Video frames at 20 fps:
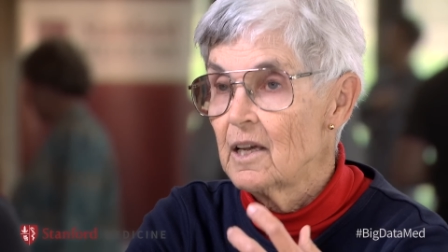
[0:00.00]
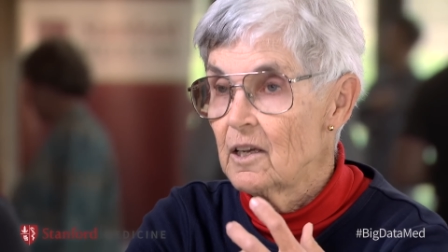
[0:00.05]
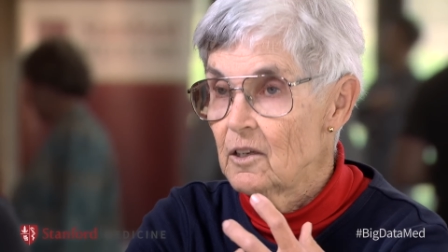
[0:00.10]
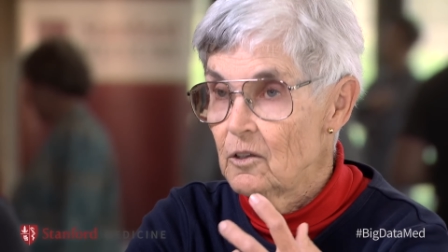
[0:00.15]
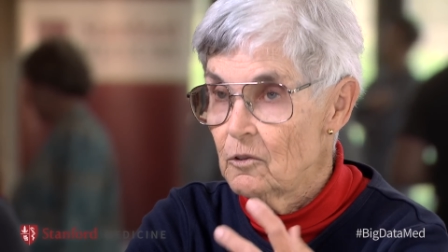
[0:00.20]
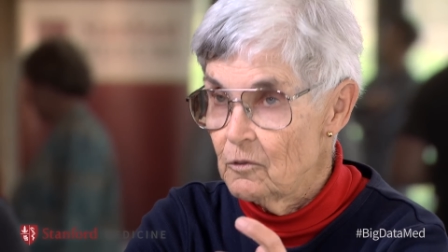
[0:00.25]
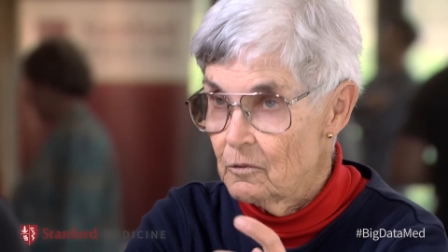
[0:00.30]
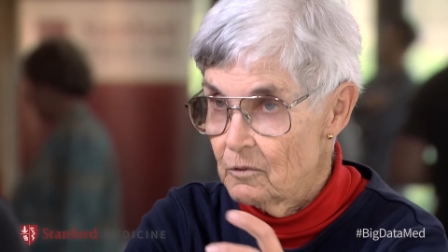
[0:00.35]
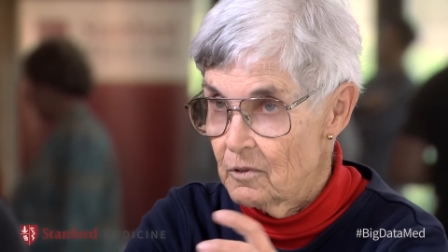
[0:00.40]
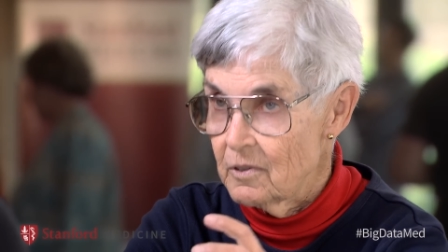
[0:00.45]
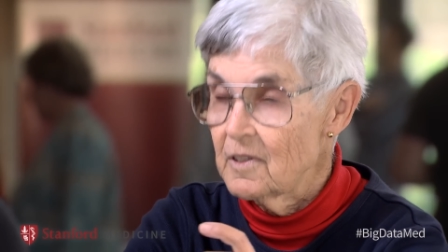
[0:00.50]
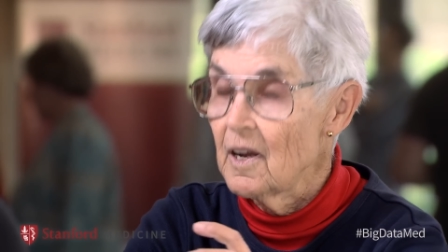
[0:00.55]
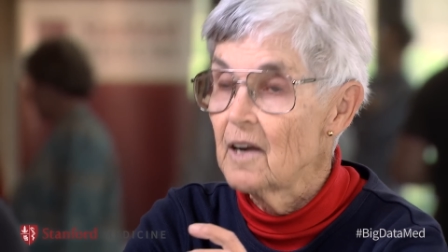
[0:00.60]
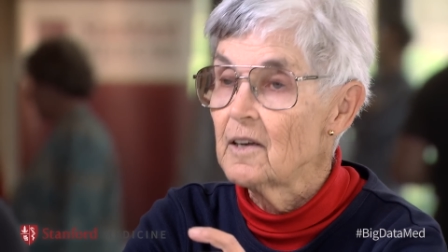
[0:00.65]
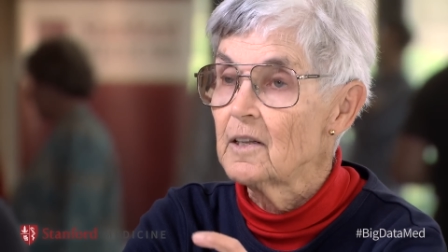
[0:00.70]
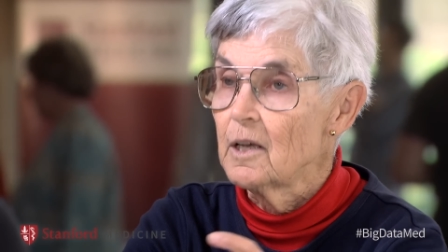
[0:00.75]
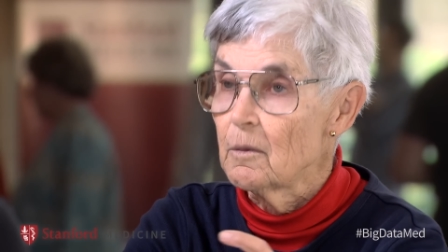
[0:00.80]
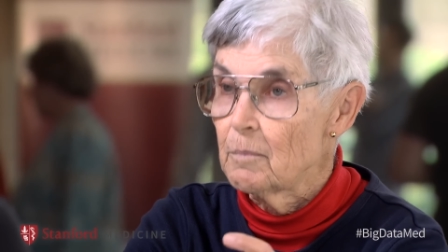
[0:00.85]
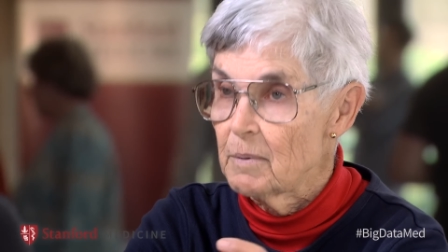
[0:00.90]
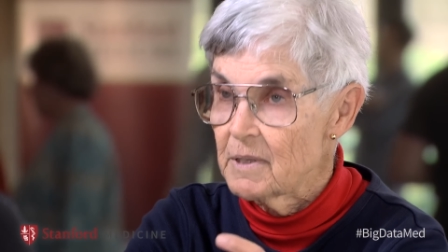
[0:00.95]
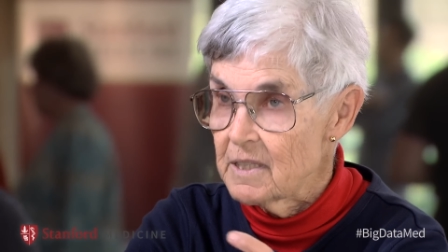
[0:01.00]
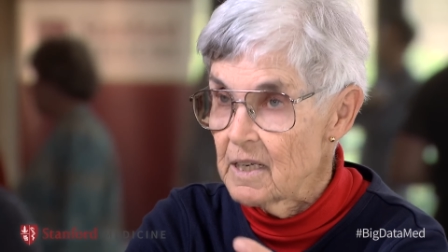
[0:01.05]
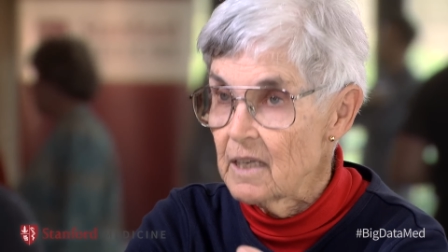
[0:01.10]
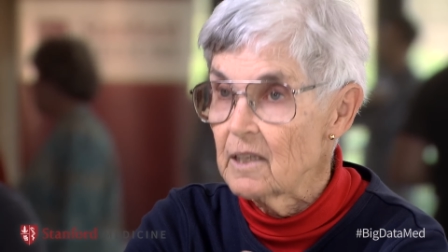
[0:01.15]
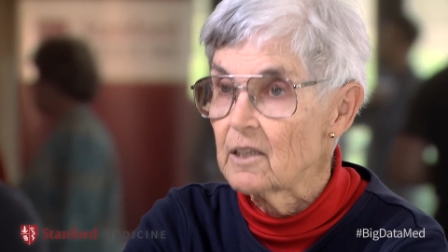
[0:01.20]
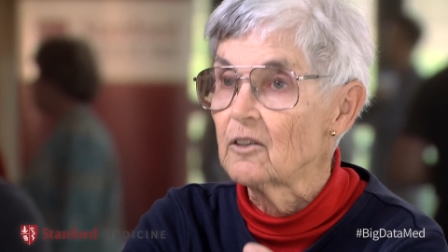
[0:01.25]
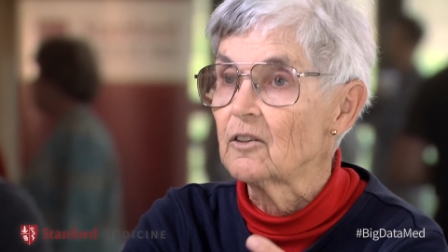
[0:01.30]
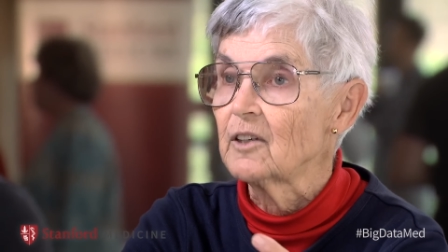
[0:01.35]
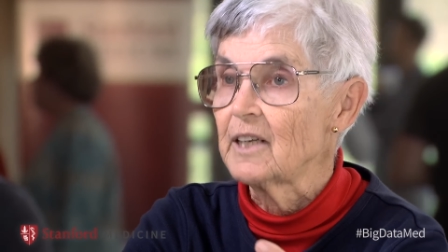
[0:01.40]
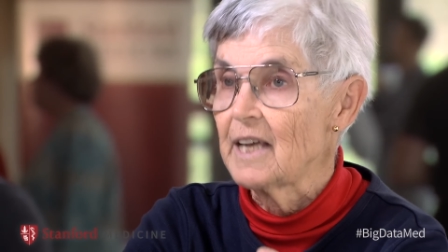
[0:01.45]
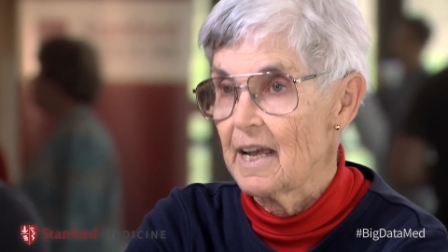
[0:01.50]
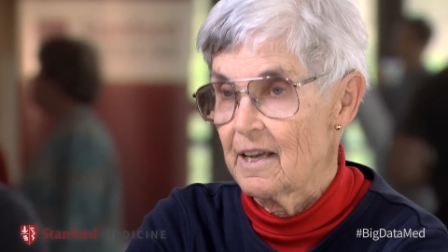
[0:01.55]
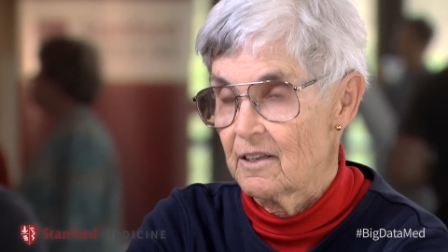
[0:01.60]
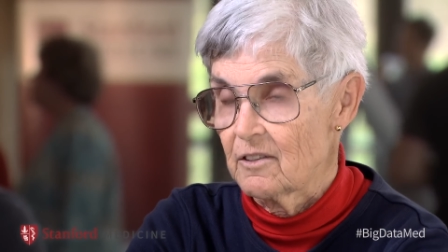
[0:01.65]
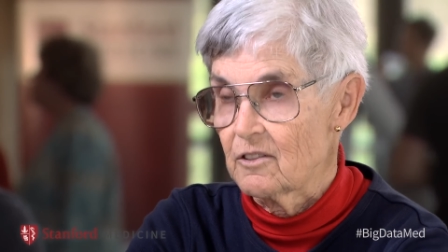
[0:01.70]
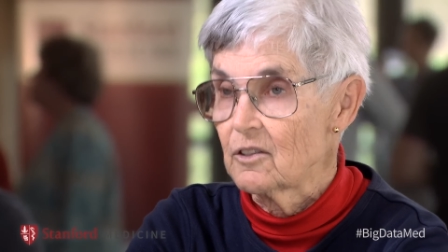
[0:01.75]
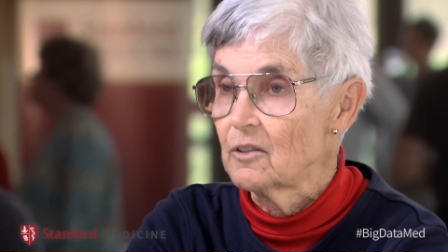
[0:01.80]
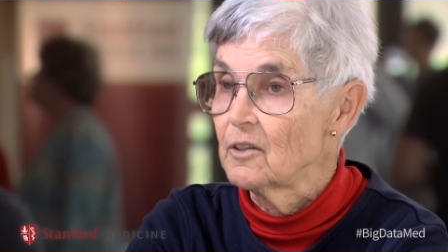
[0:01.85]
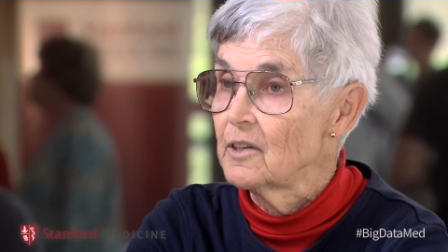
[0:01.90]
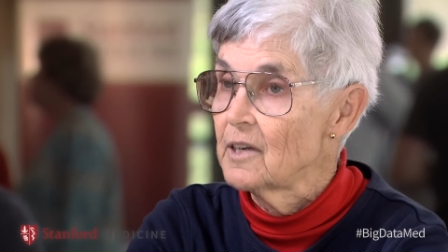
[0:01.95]
you study a particular
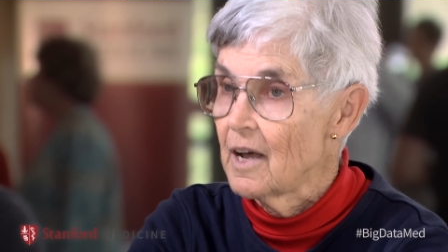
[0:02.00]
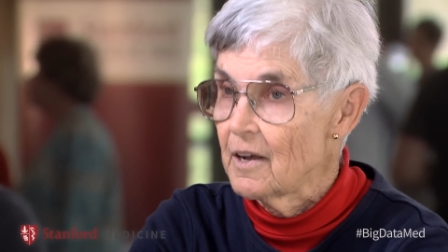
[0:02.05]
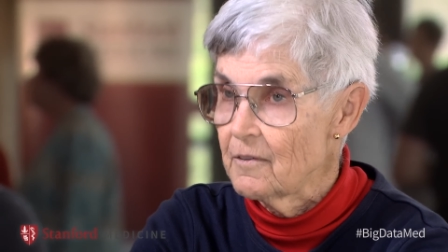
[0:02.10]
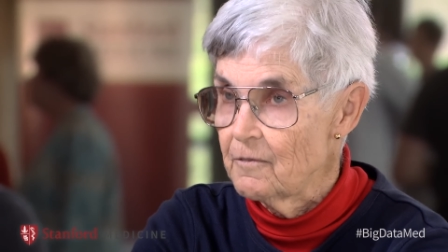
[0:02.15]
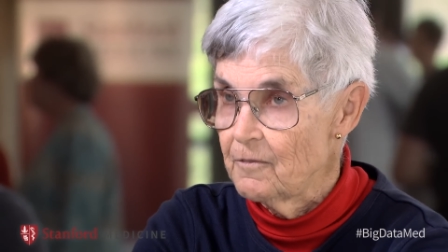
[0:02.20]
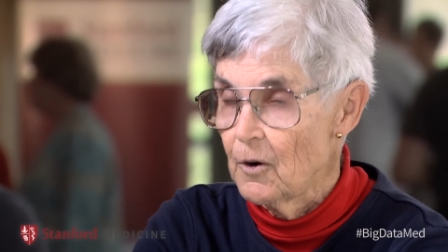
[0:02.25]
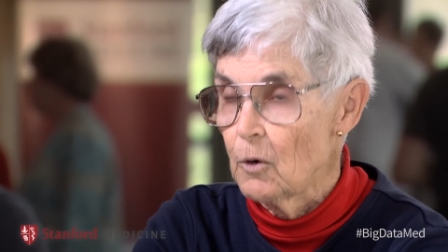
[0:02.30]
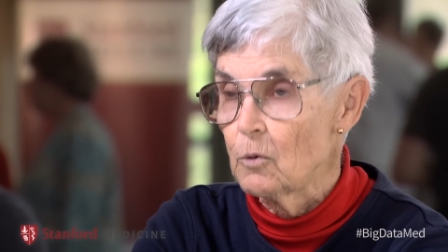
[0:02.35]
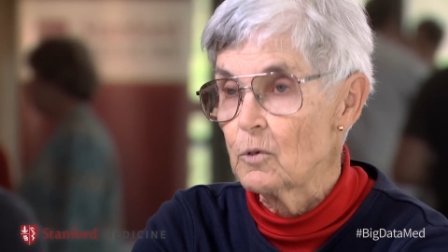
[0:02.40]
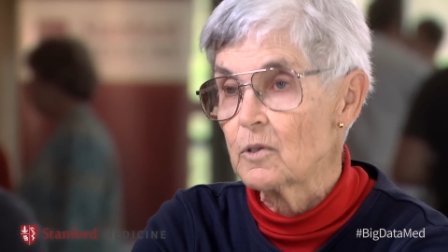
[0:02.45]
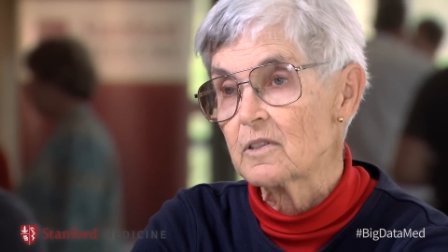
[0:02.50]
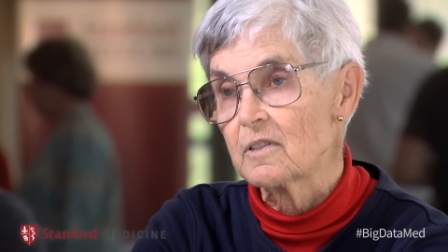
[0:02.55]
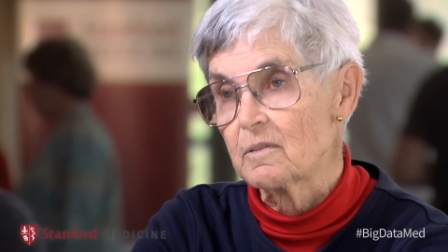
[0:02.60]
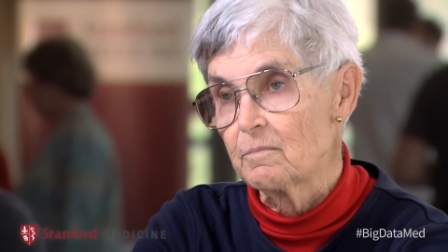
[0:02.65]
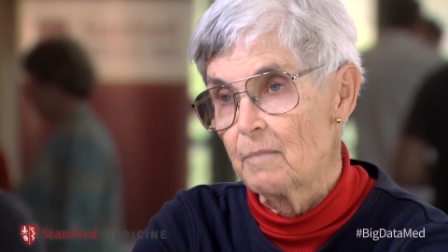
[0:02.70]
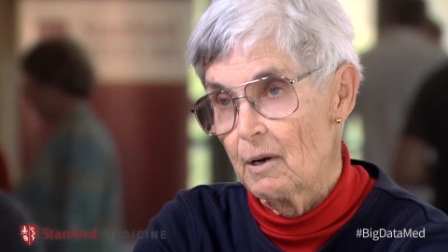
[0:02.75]
cancer, and I focus,